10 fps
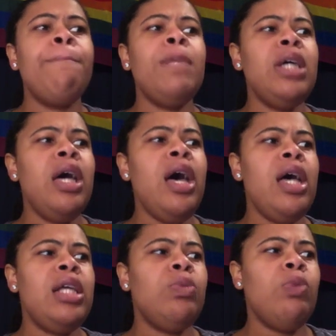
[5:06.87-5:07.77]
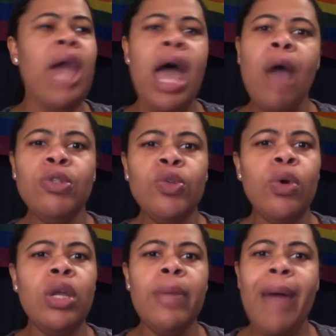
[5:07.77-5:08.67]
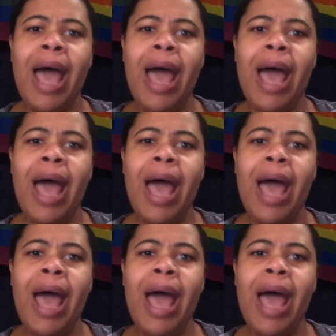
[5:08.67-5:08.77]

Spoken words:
Because when I was growing up,